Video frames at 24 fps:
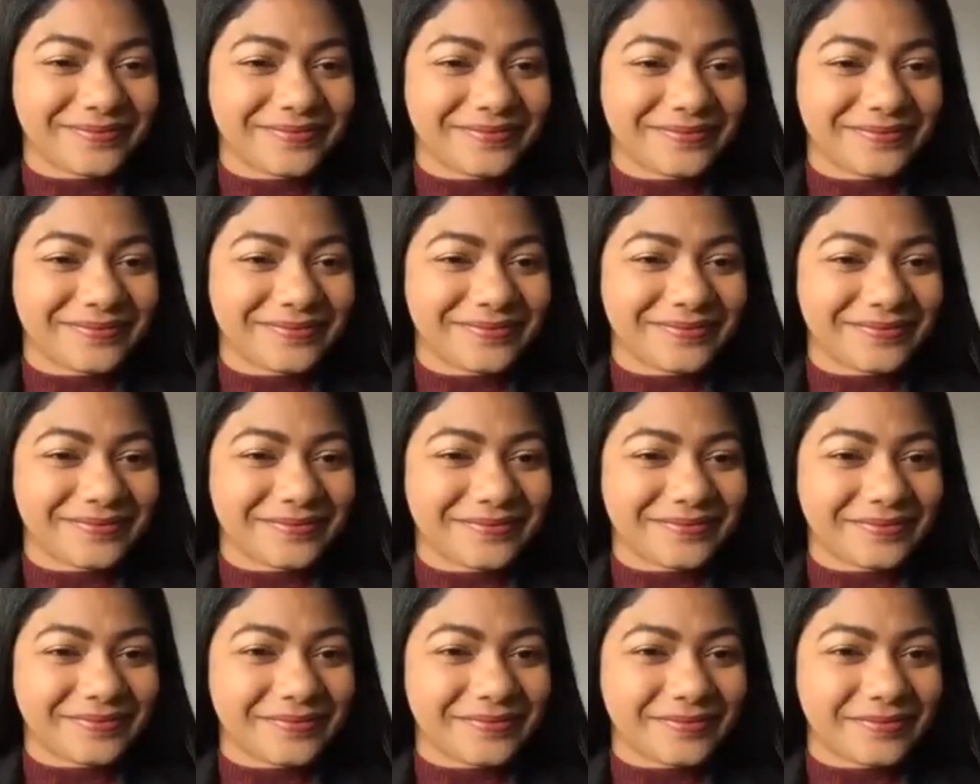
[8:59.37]

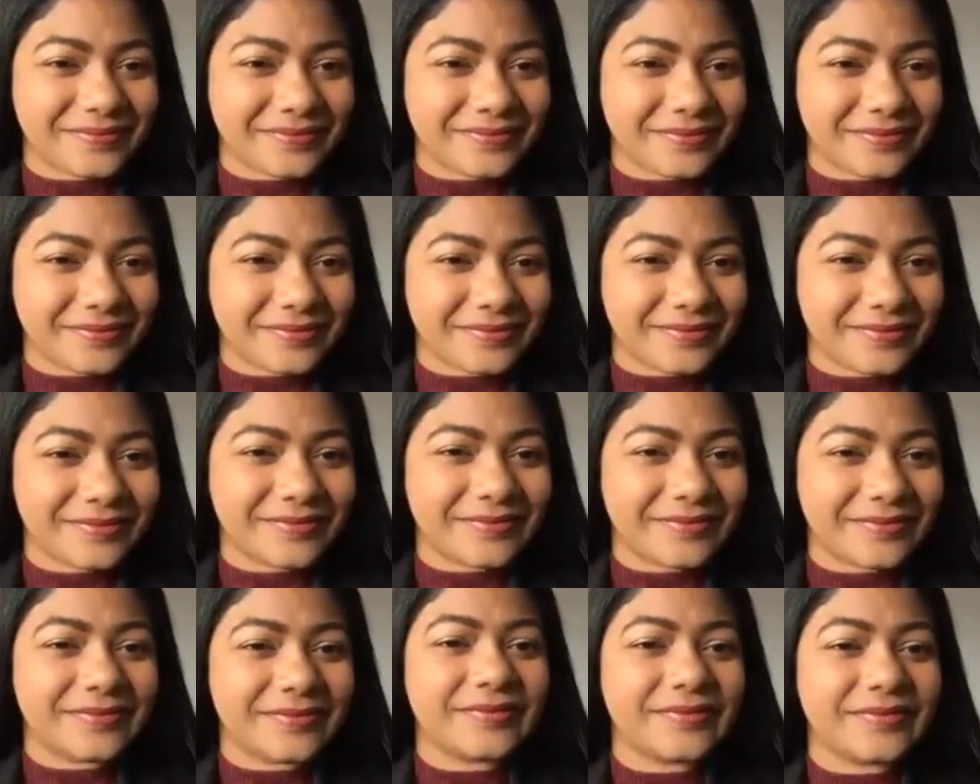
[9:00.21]

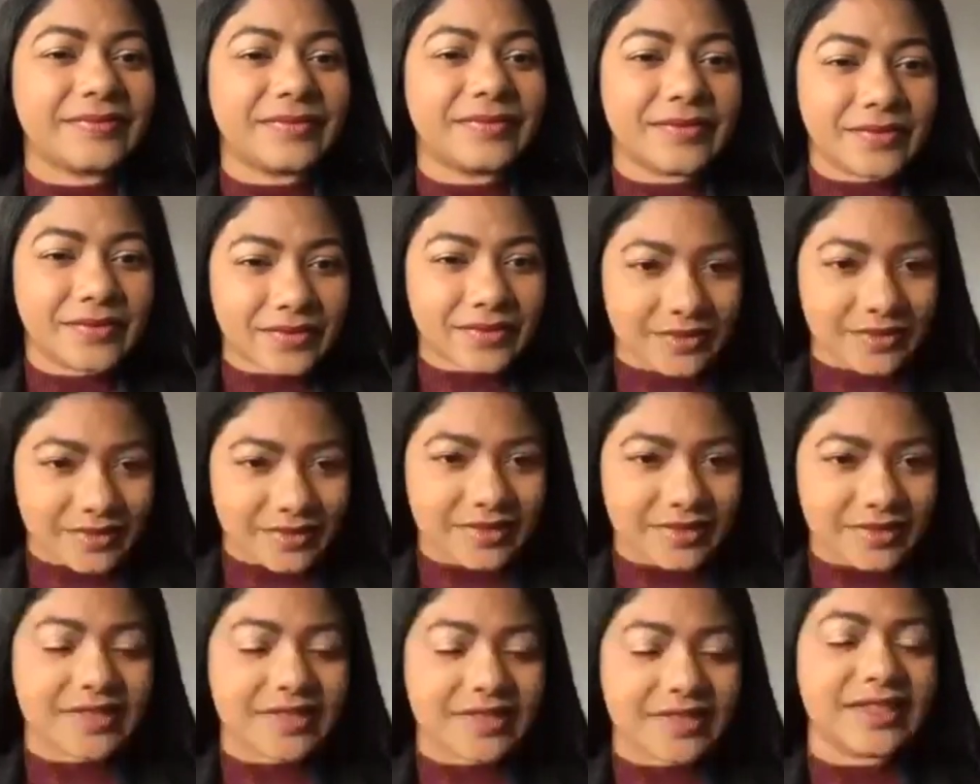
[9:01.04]

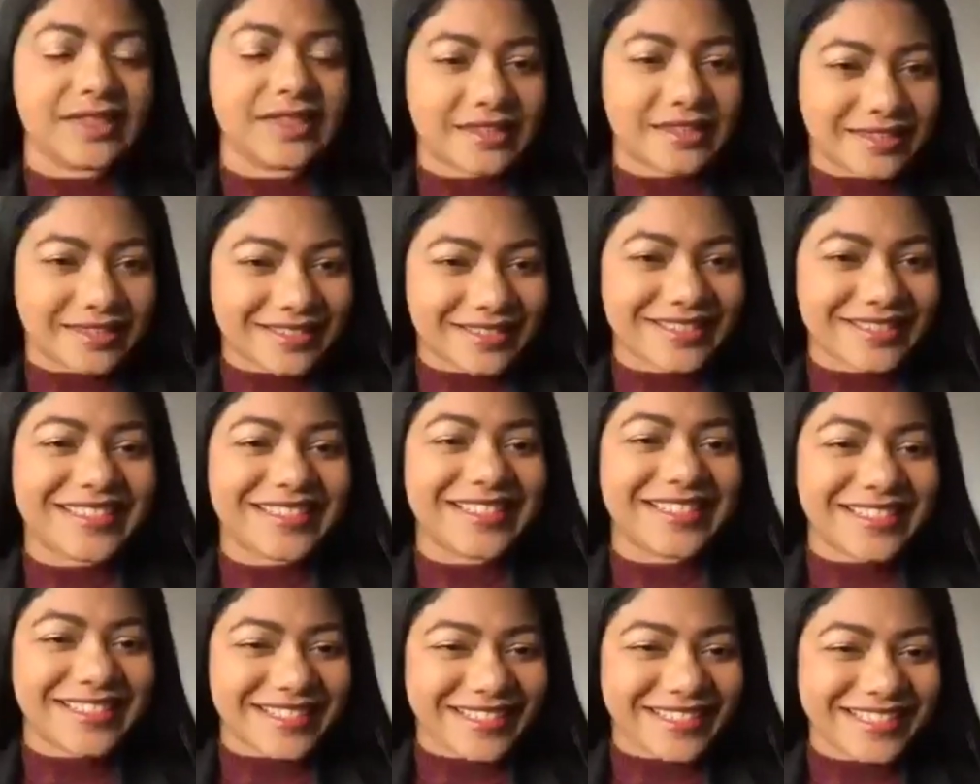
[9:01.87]

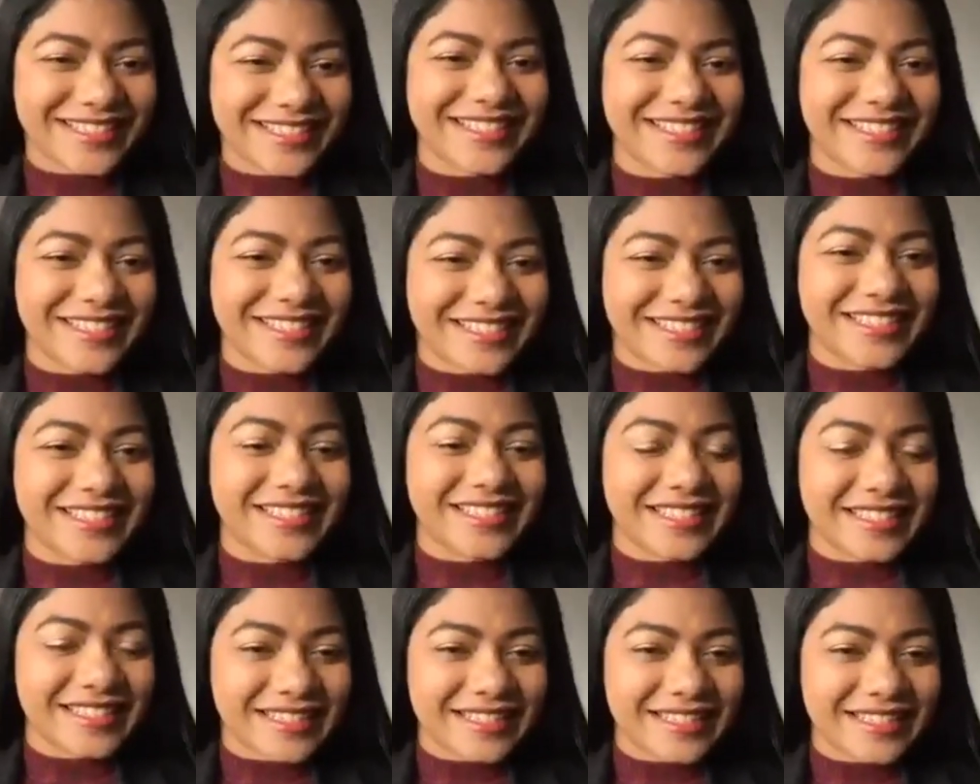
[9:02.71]

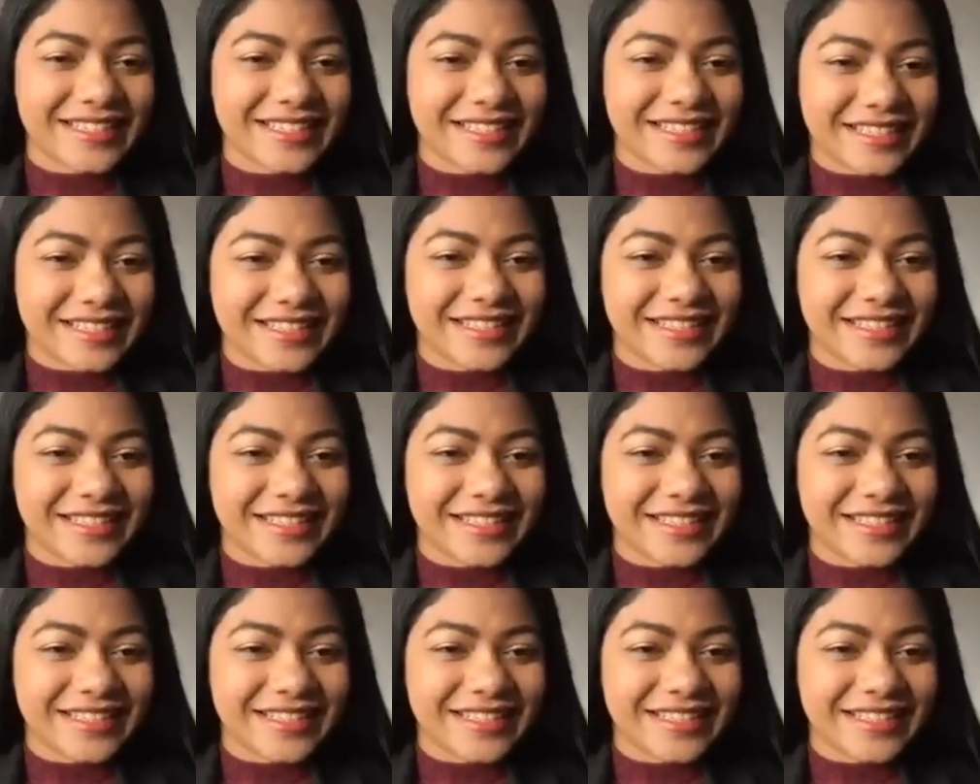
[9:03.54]
No words are spoken by the person on screen.